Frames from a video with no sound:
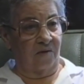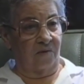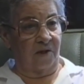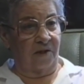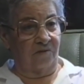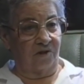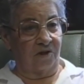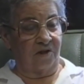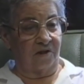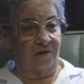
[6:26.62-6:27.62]
Well, it was
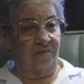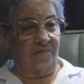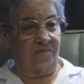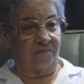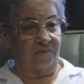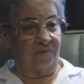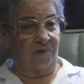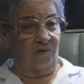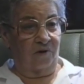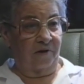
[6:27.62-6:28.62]
just a
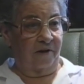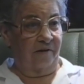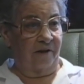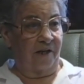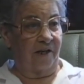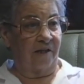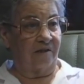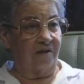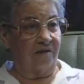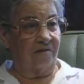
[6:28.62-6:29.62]
ordinary
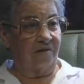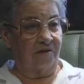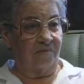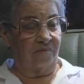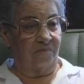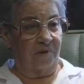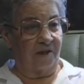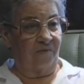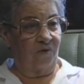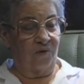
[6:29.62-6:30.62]
house, just
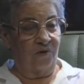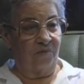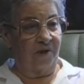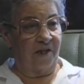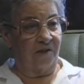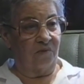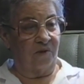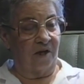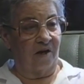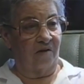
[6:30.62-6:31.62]
plain four room house
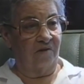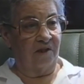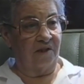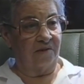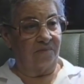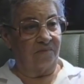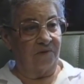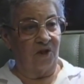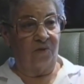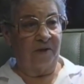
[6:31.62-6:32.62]
with a hall in it,
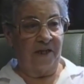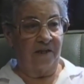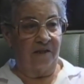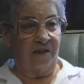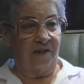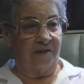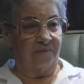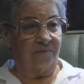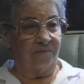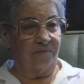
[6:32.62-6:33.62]
no bath in
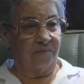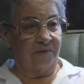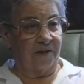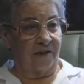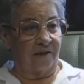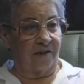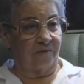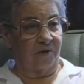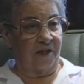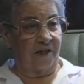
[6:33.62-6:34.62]
it.
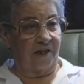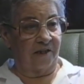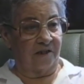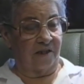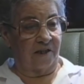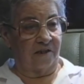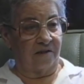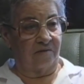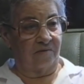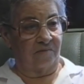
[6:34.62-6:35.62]
we had outside
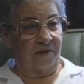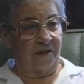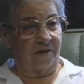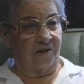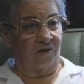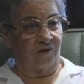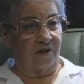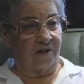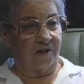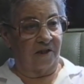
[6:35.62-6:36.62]
bath,
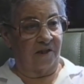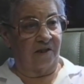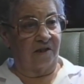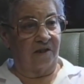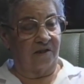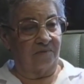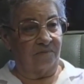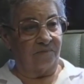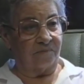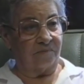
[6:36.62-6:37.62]
toilets then, you know.
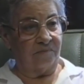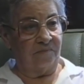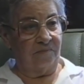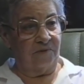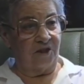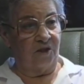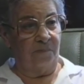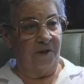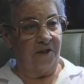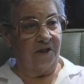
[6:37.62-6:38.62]

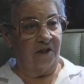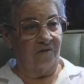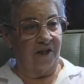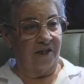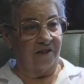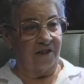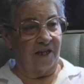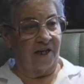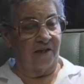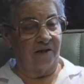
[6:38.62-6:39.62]
Spigots on the
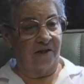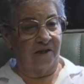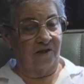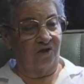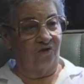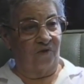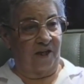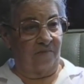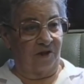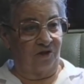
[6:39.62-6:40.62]
outside. Two
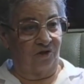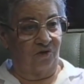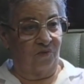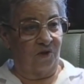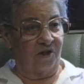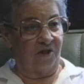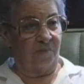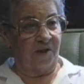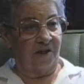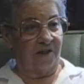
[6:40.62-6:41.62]
families used one
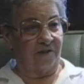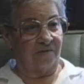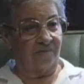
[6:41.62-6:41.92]
spigot.